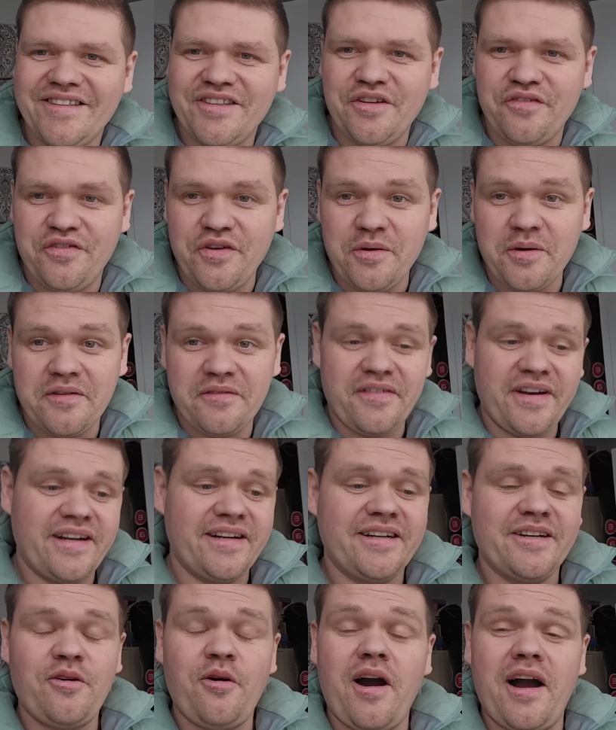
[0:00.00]
The viewing
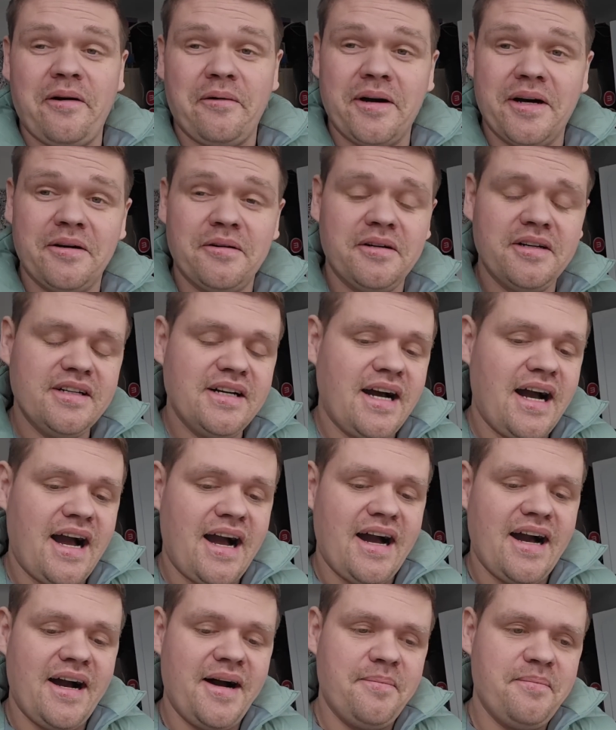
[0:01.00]
went quite well.
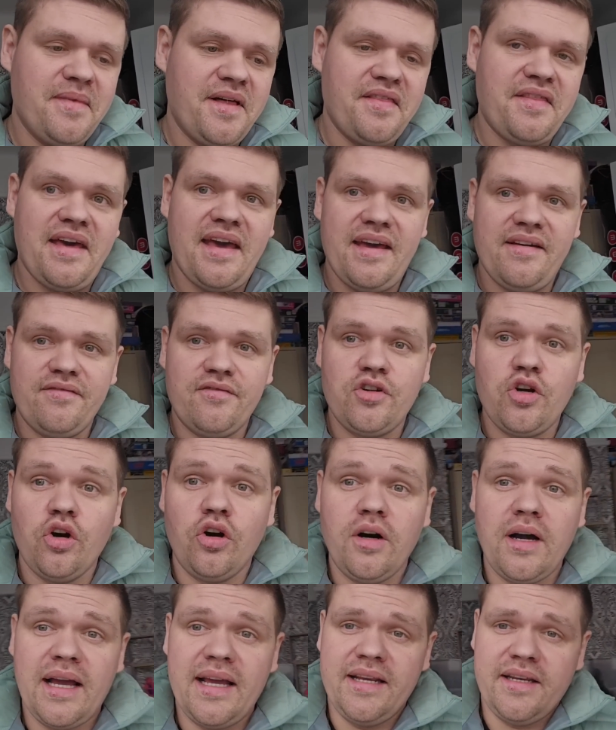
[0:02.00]
They've
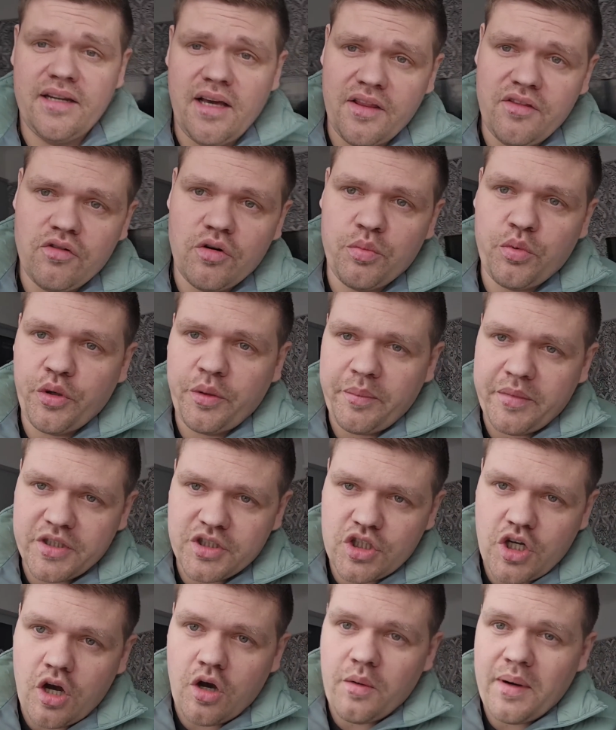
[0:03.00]
got another
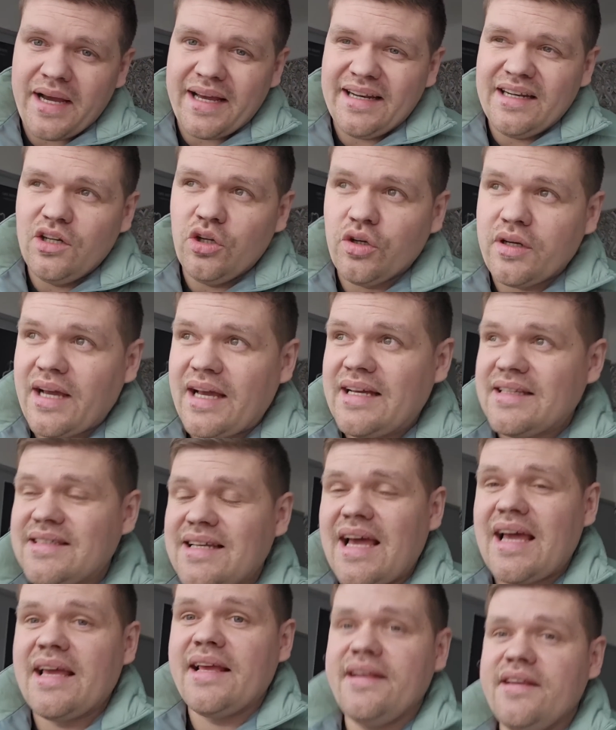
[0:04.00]
appointment to go and look
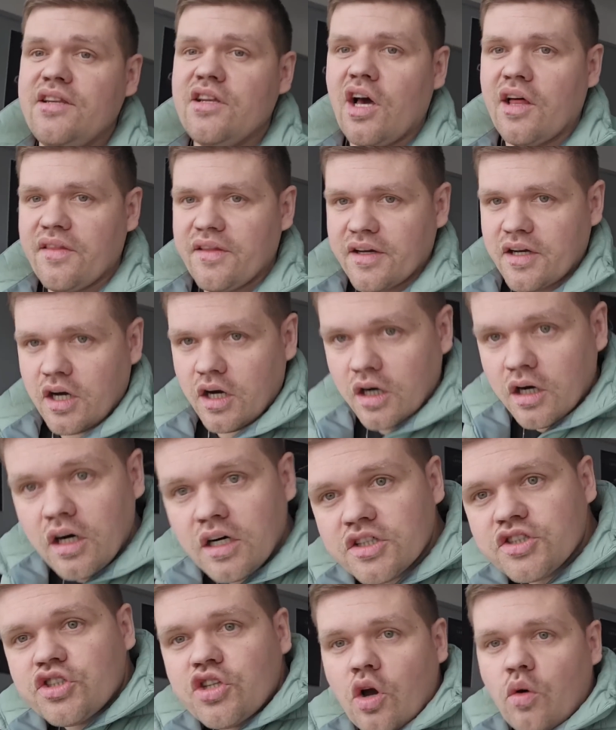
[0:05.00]
at another
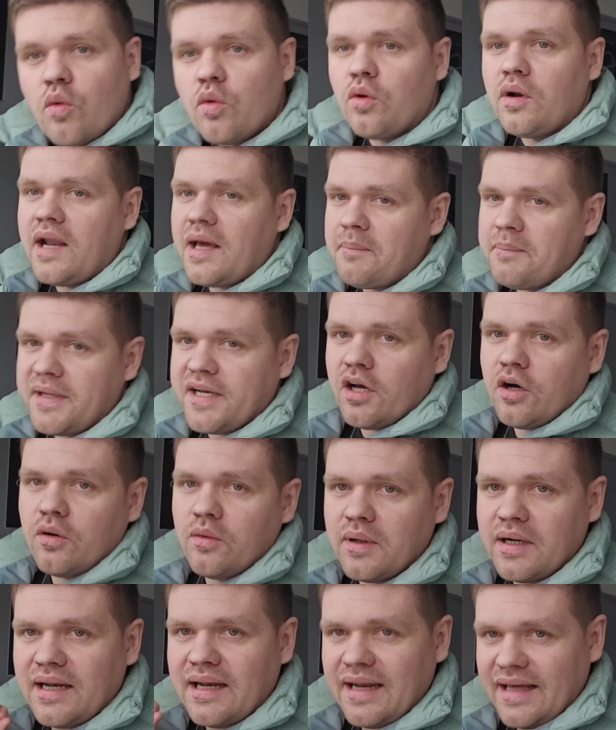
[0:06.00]
car, so we'll let me
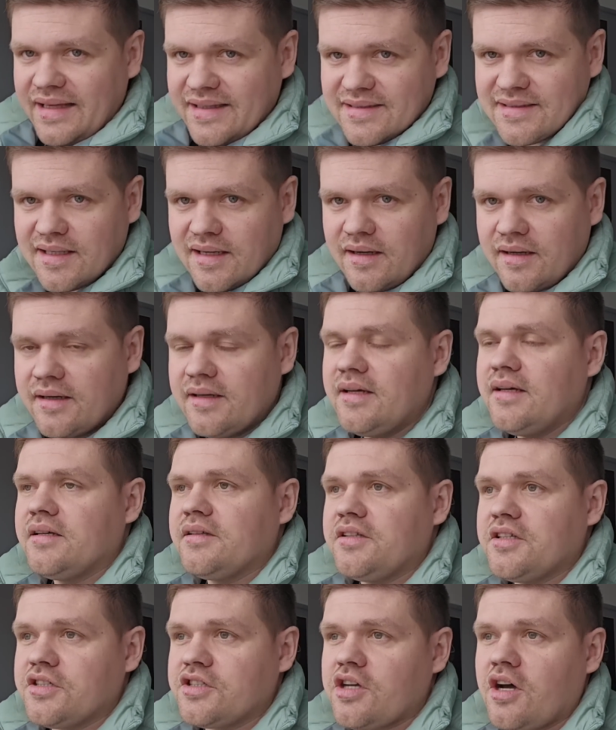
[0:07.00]
know later
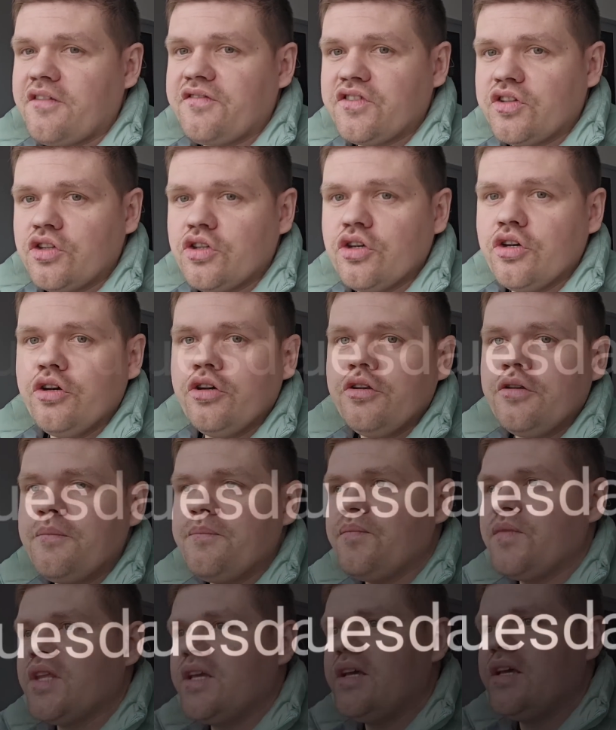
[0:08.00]
this afternoon.